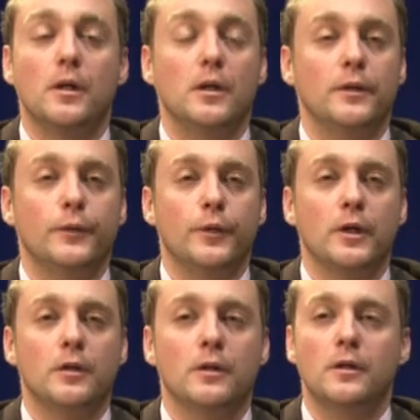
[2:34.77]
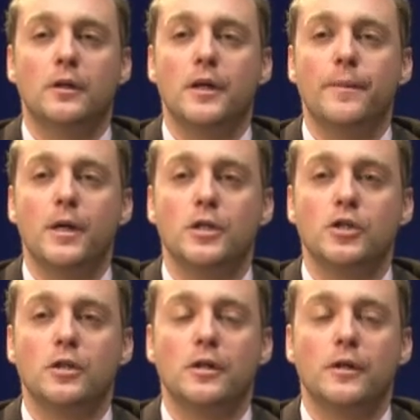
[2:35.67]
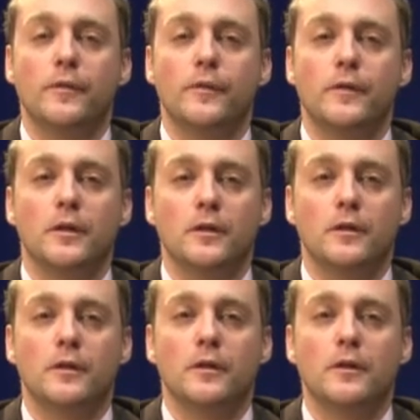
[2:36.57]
And you can imagine that